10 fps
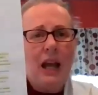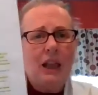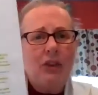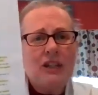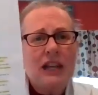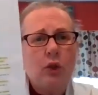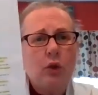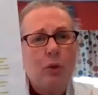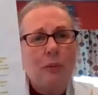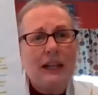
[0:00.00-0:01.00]
Just like you
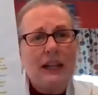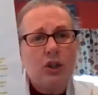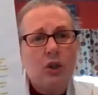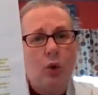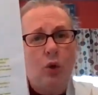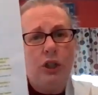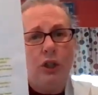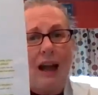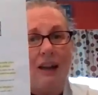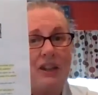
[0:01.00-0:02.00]
normally get at school,
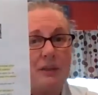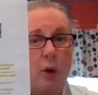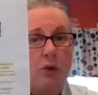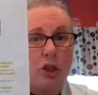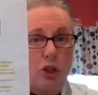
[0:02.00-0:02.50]
you'll have this posted